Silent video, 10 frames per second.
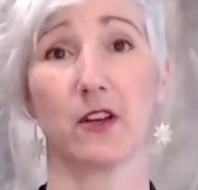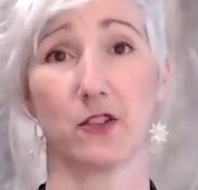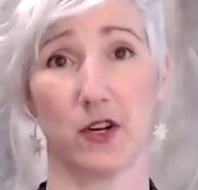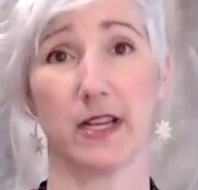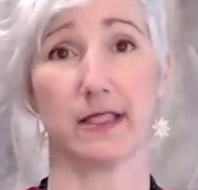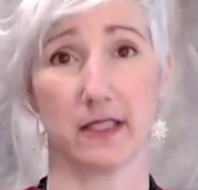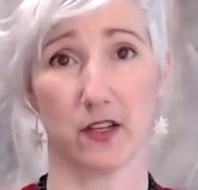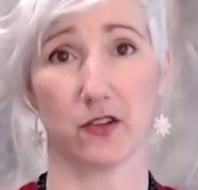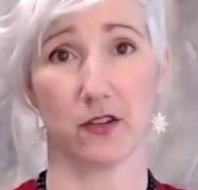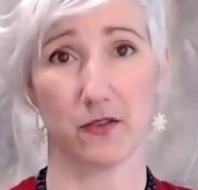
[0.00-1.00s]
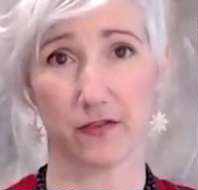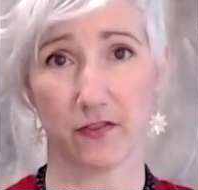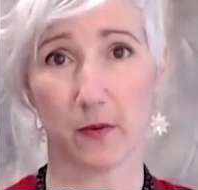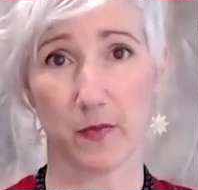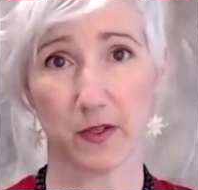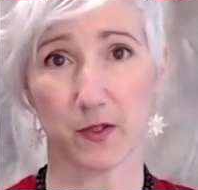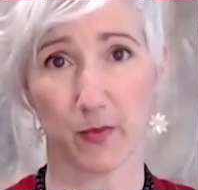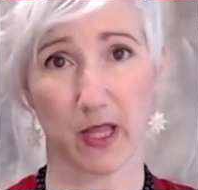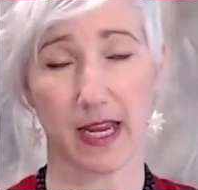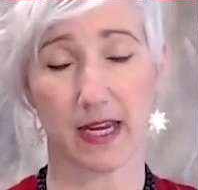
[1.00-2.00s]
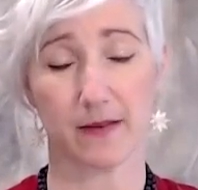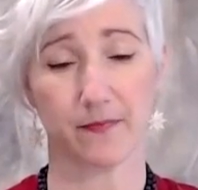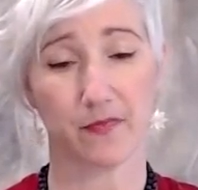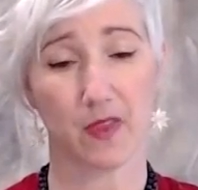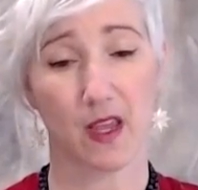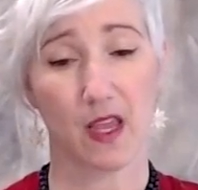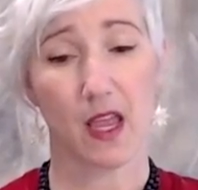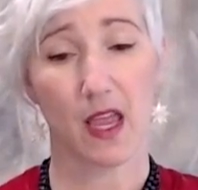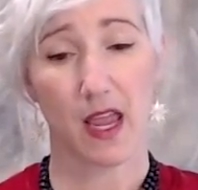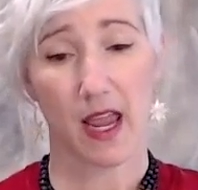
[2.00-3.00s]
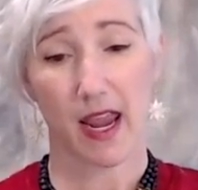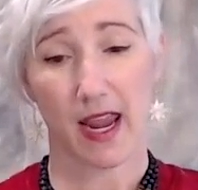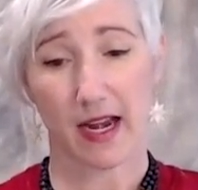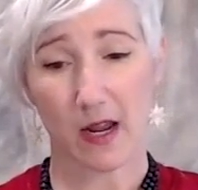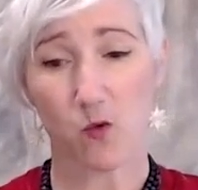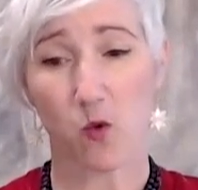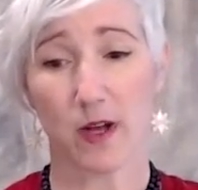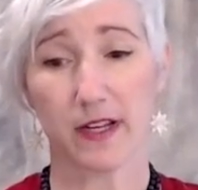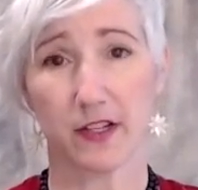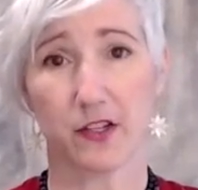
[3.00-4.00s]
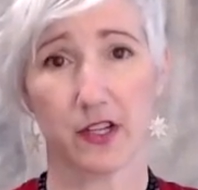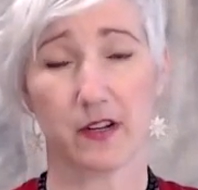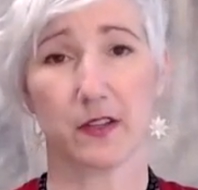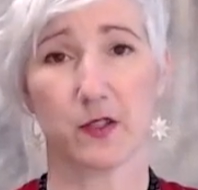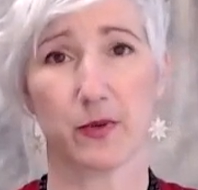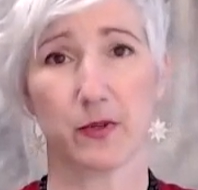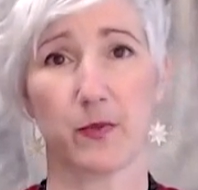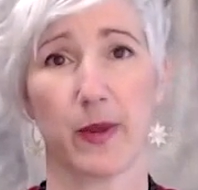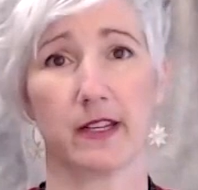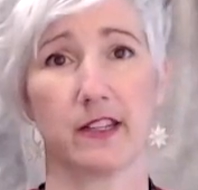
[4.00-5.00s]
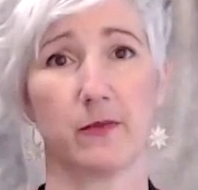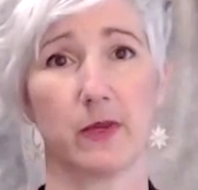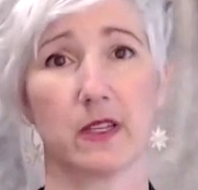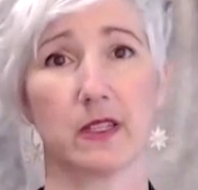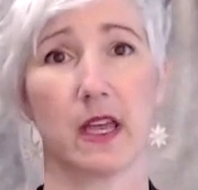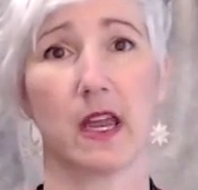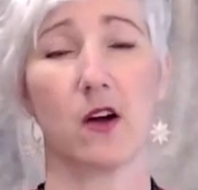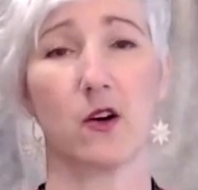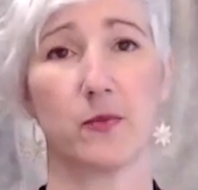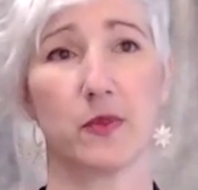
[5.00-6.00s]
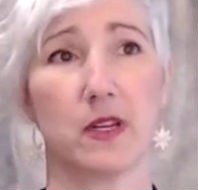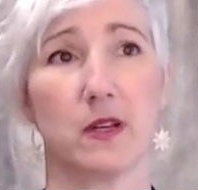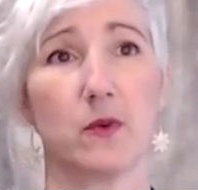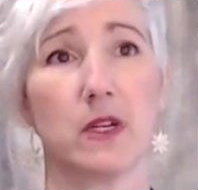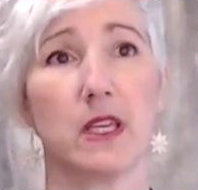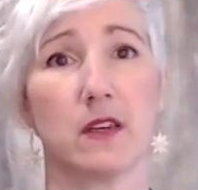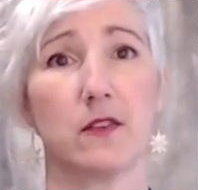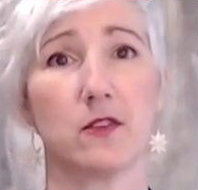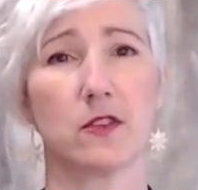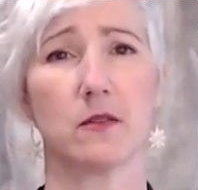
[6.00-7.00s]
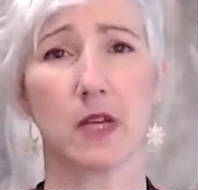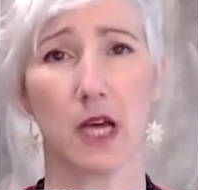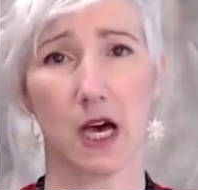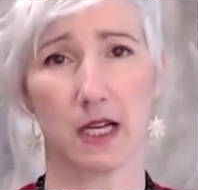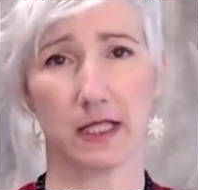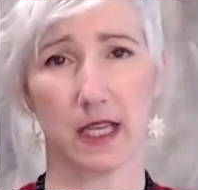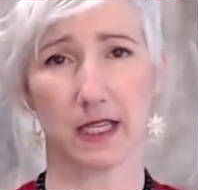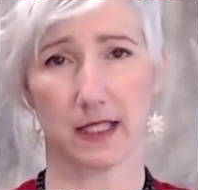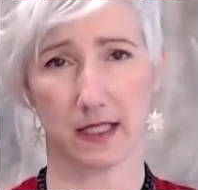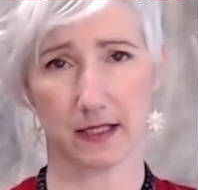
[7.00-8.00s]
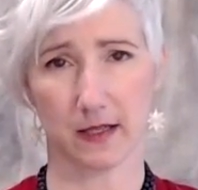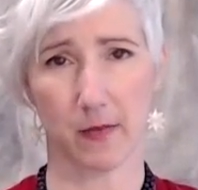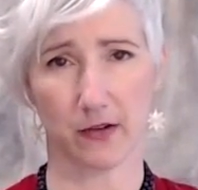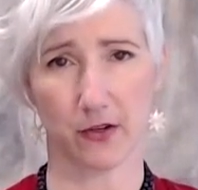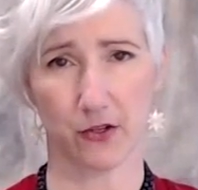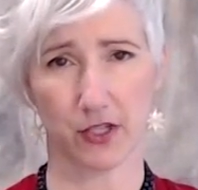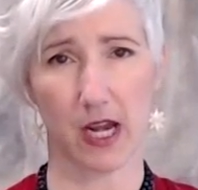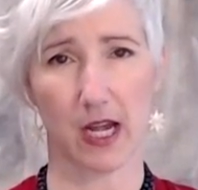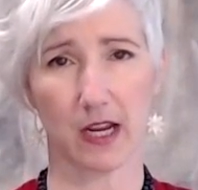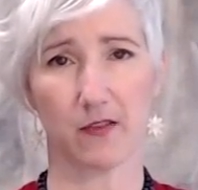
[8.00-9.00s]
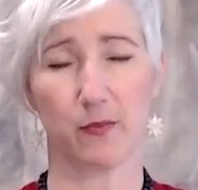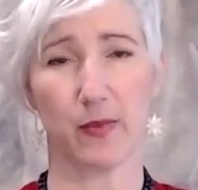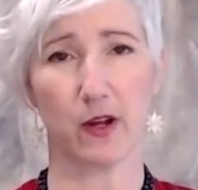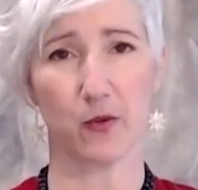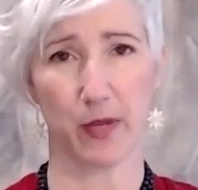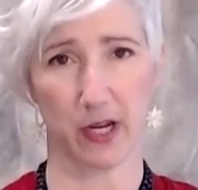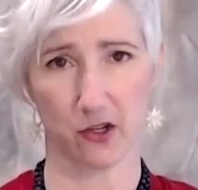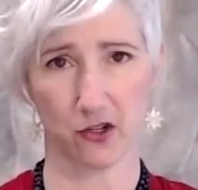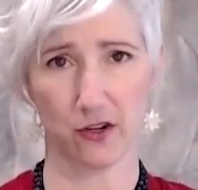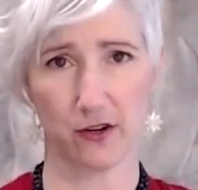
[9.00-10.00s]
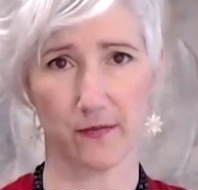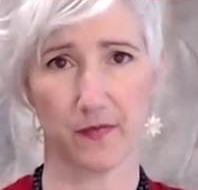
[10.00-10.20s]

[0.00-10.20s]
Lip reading: transition from this plane. And I wanted to share this perspective because I hope that it would give you some context and some understanding of the bigger picture